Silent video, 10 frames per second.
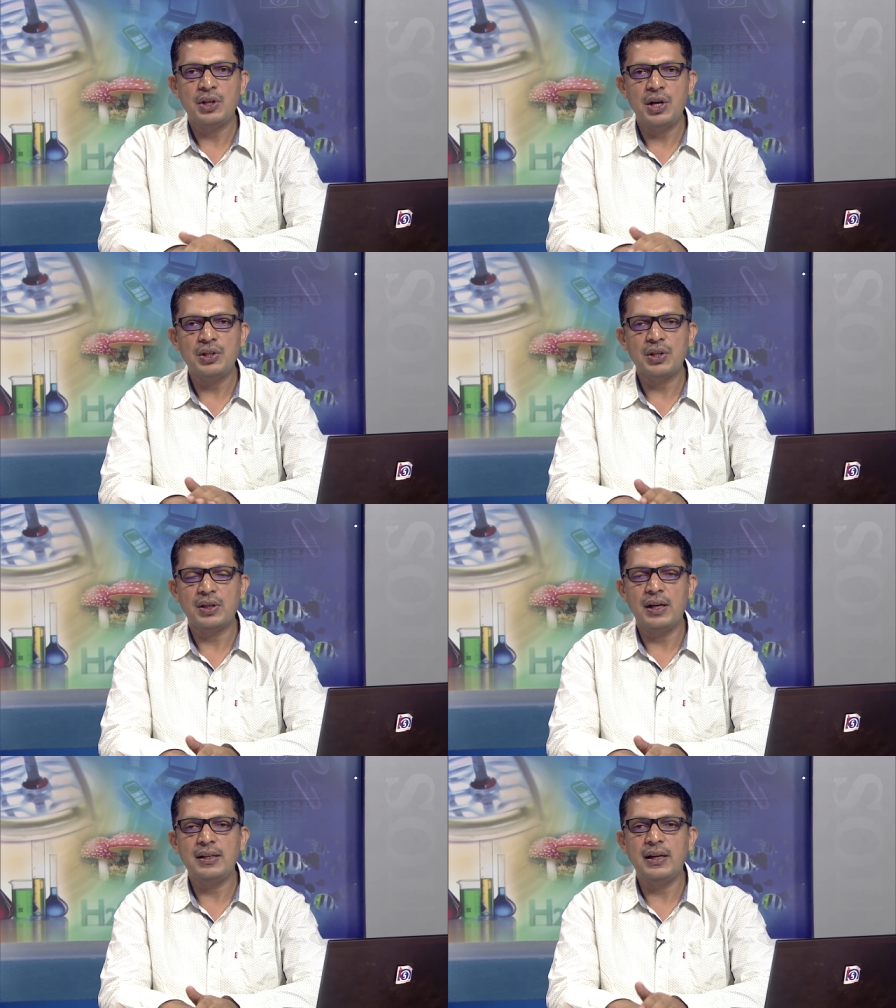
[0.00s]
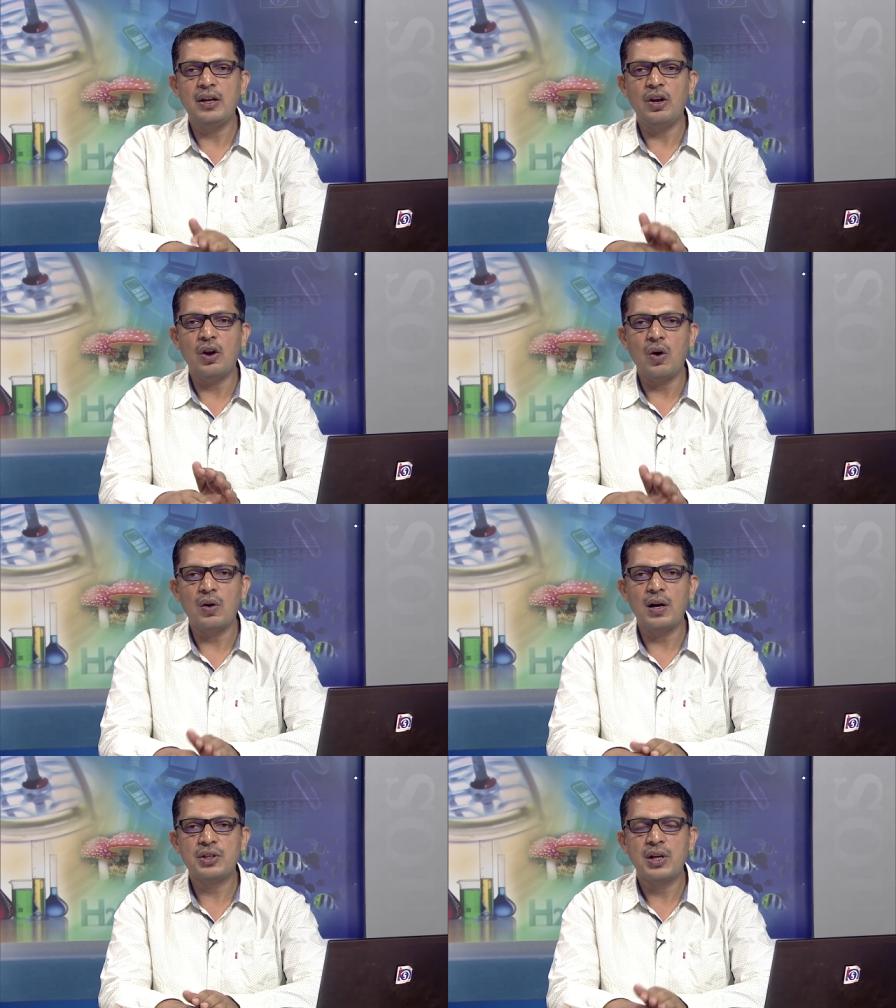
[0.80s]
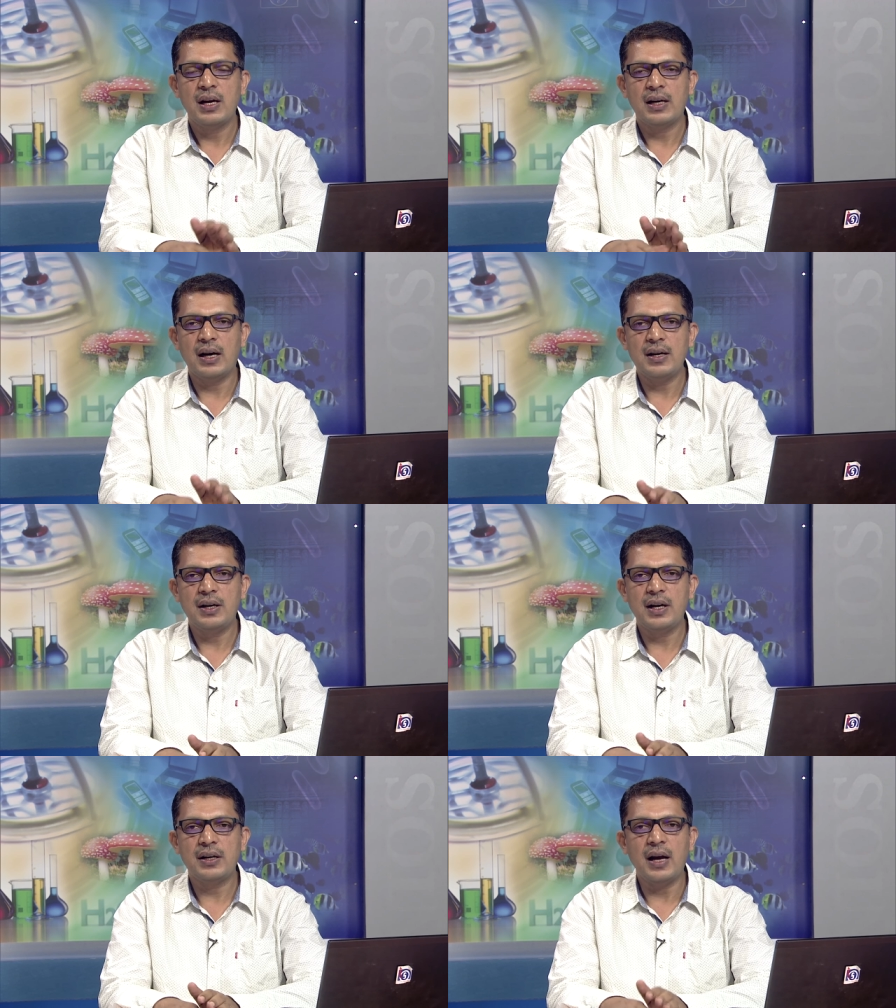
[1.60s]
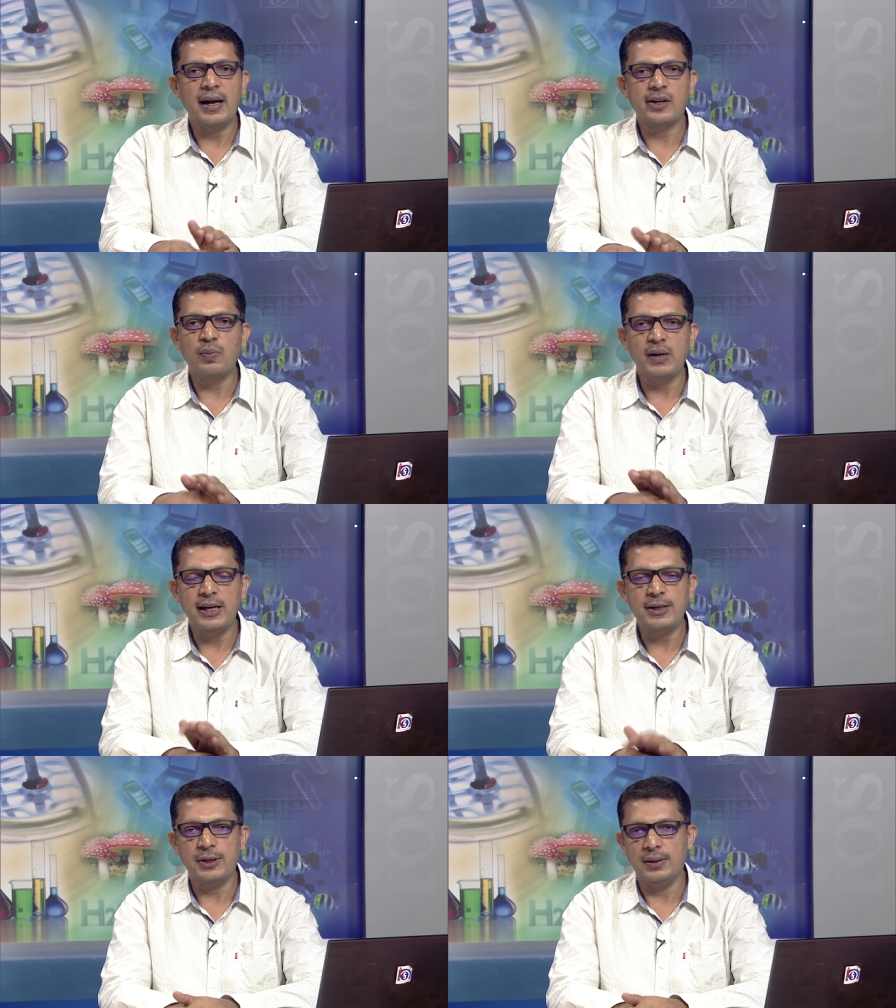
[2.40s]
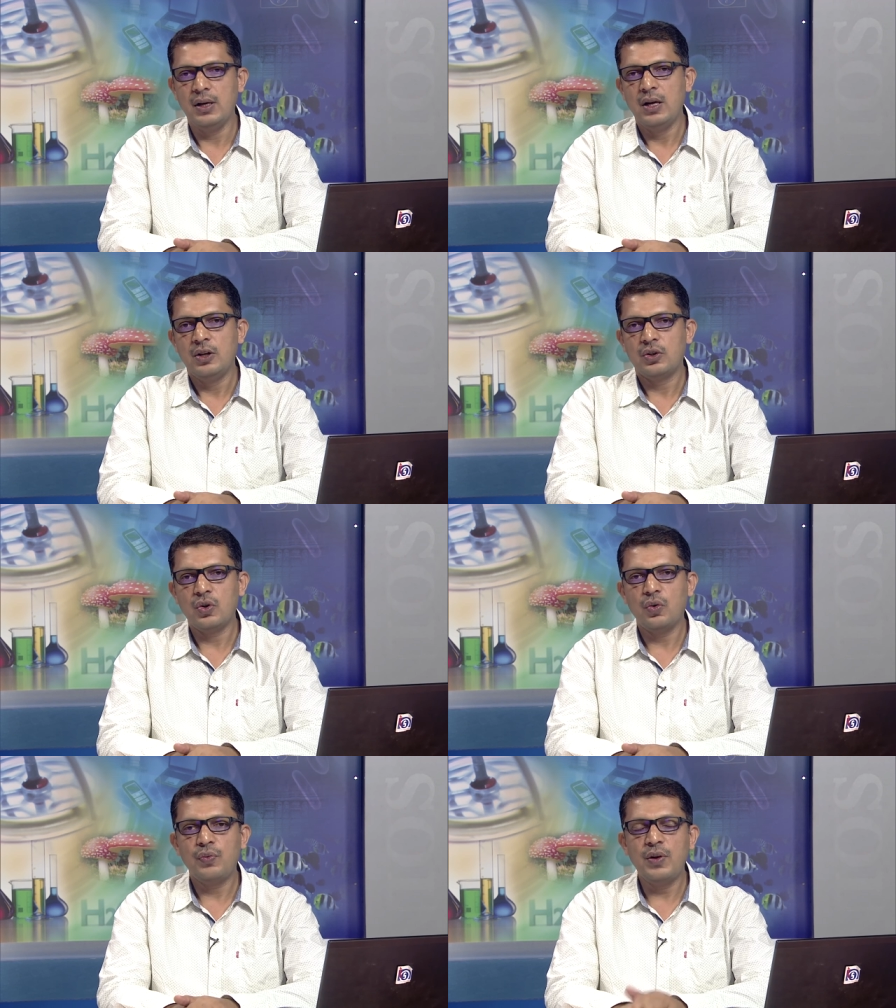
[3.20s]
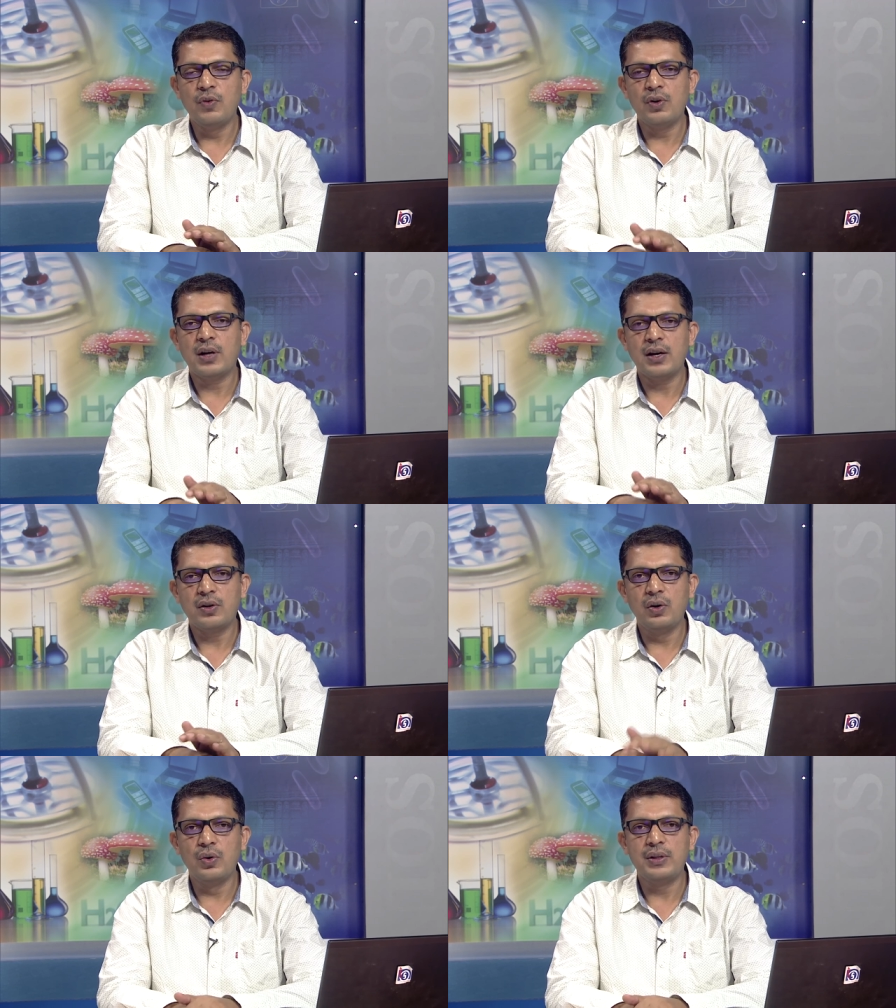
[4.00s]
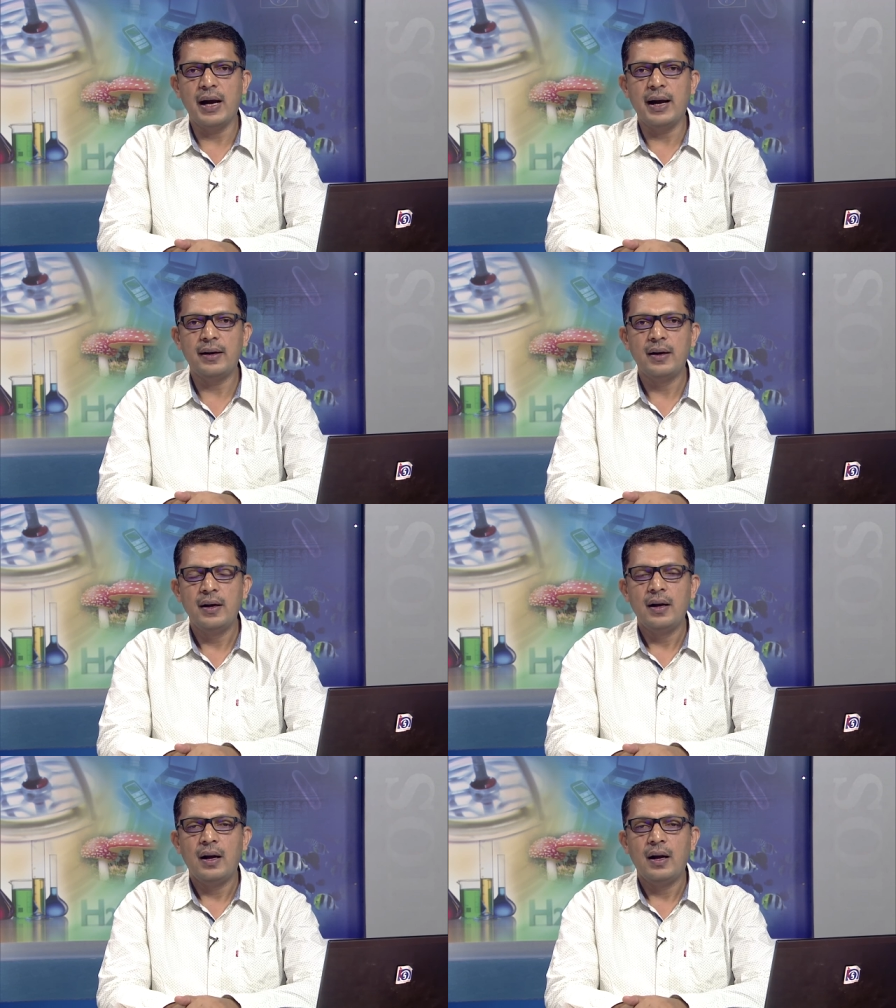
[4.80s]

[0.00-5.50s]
changes in the knowledge content accumulation. So, we would conclude that